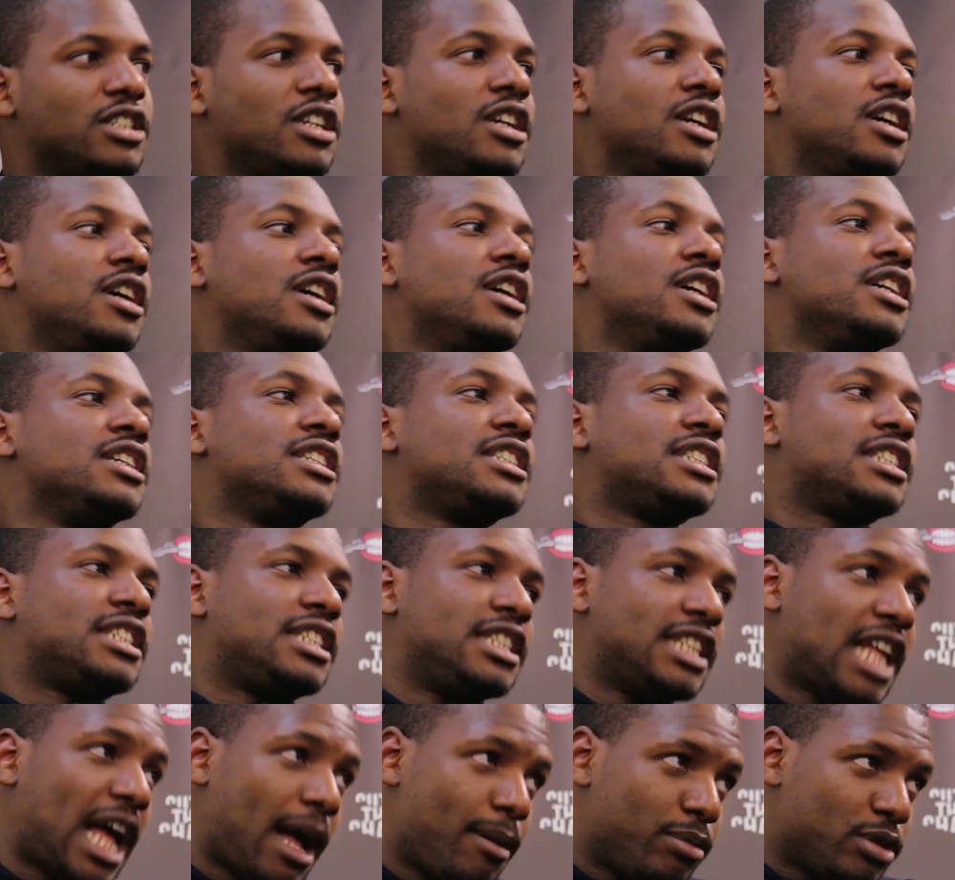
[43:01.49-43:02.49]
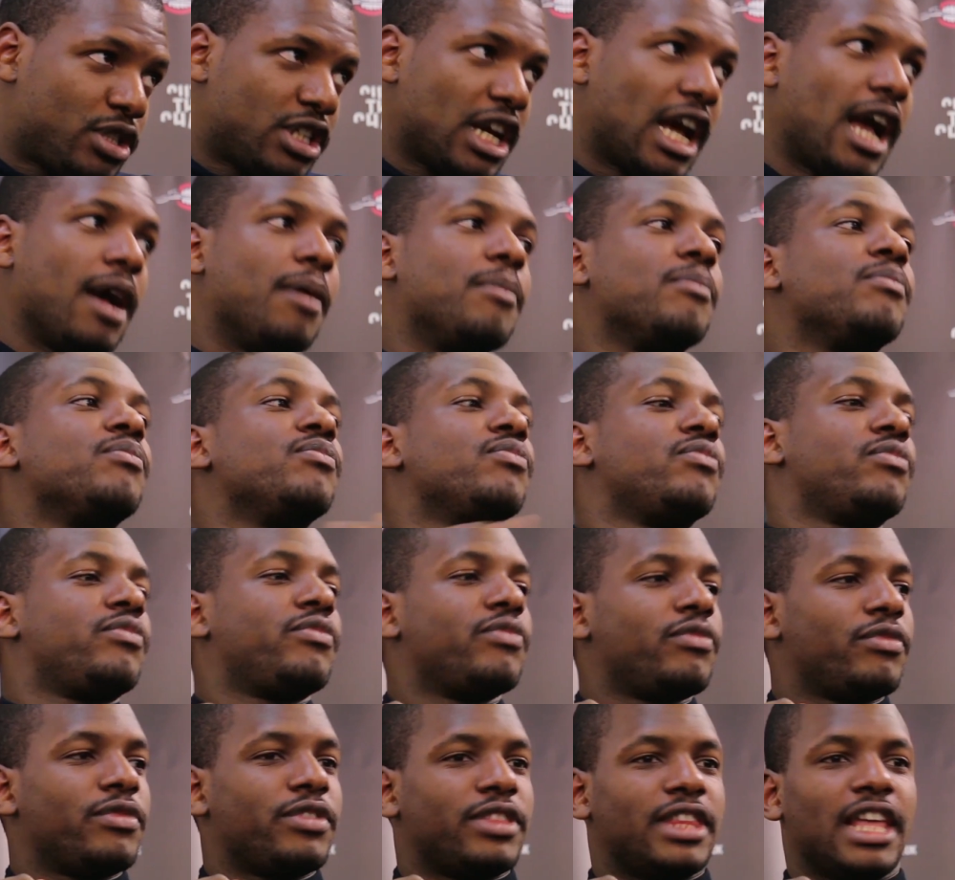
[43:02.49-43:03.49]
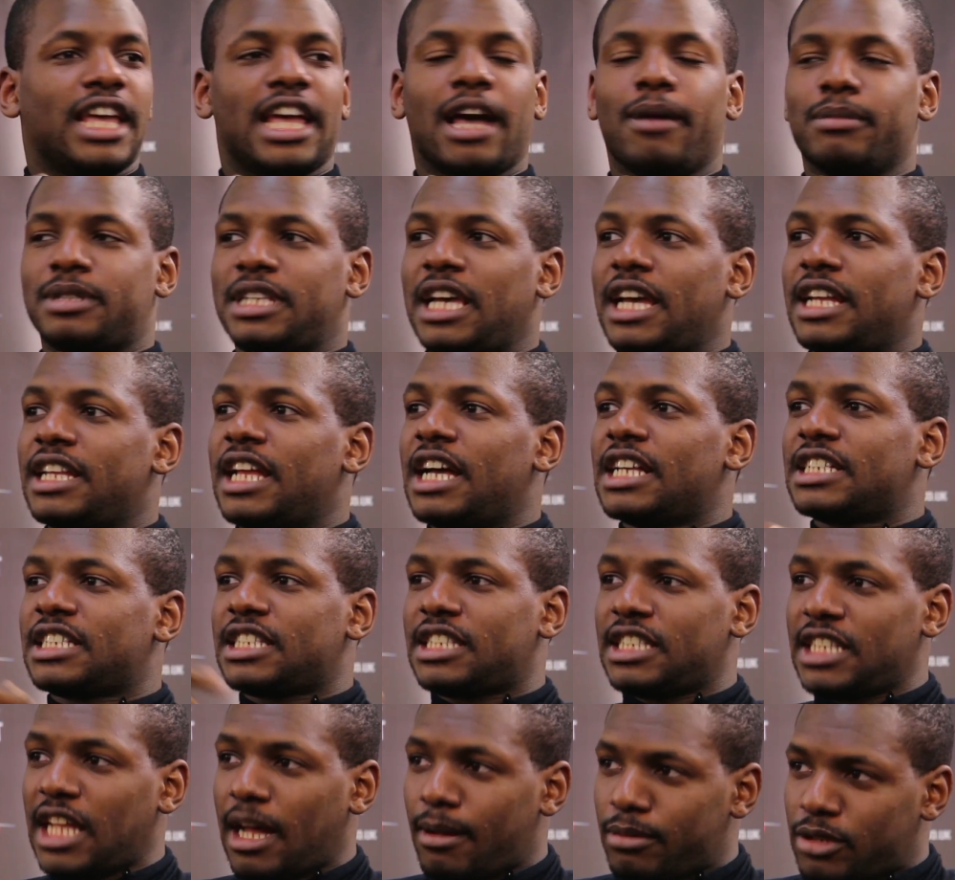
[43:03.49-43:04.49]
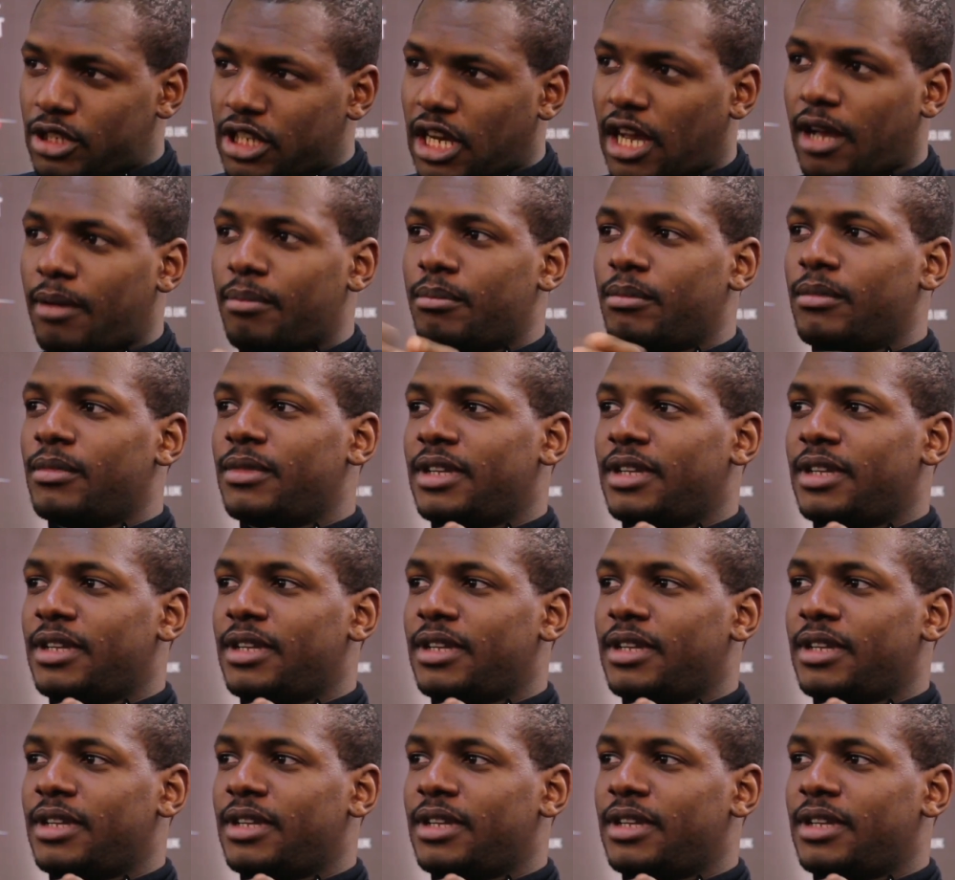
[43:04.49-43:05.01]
we spoke about that the Snapchat. other day. We spoke about that the other yeah, day. Yeah, I'm saying that's Snapchat.